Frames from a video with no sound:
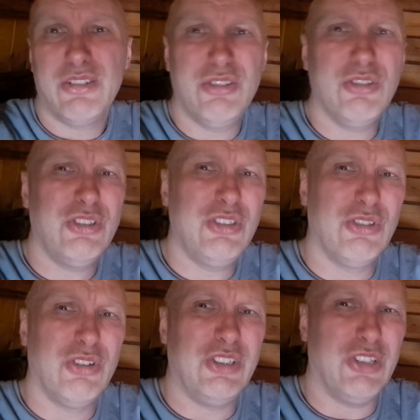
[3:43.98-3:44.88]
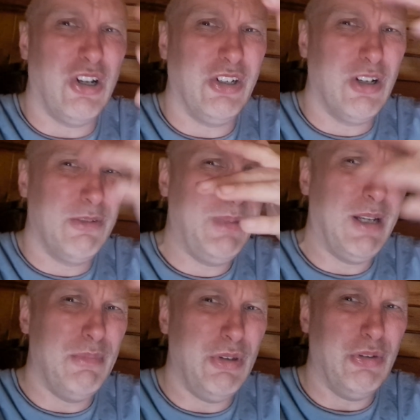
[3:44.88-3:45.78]
So we took the story short, you got a
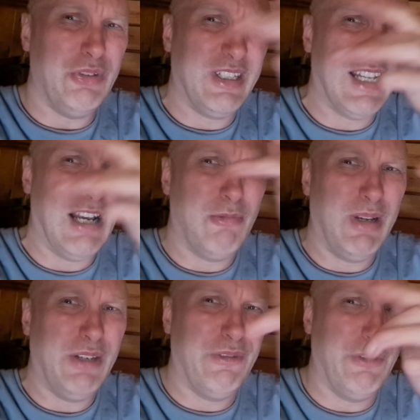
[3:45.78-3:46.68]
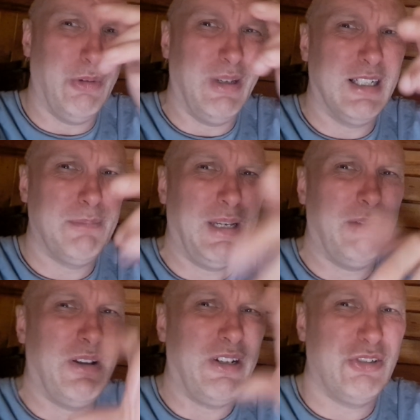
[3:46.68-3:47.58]
bit of music halfway through it. There's a
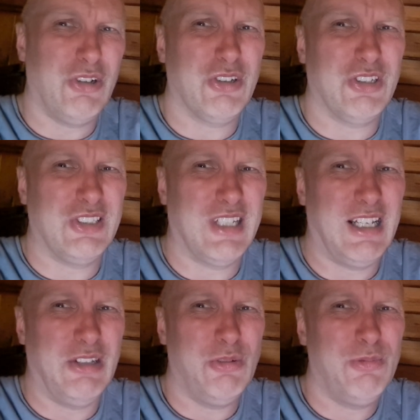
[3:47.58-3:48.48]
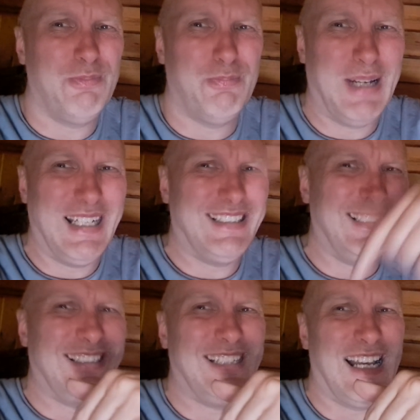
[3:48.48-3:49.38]
bit where a crocodile bites
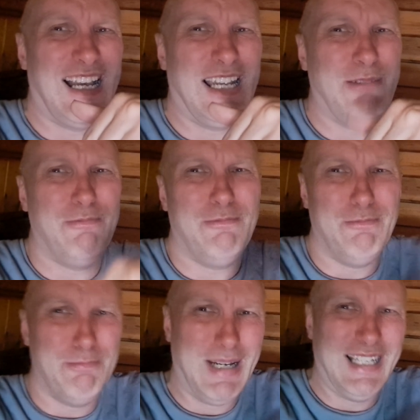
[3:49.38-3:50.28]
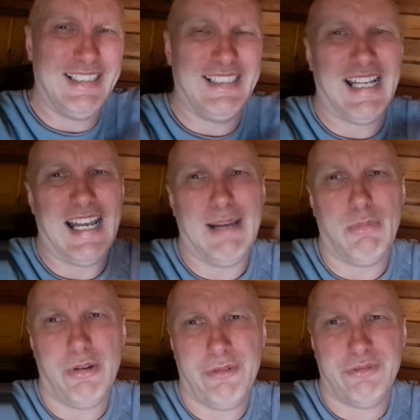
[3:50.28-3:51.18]
his dime, bites his
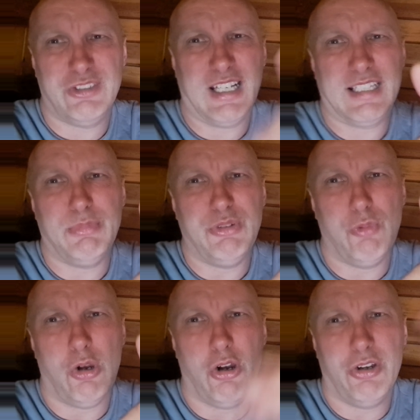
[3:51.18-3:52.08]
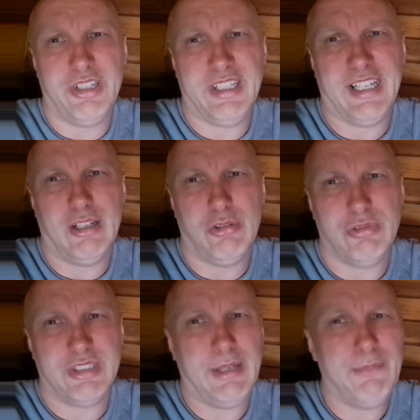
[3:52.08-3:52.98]
arm off, drags him in water and
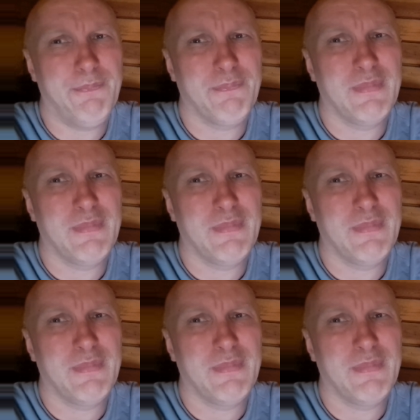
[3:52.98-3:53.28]
kills him.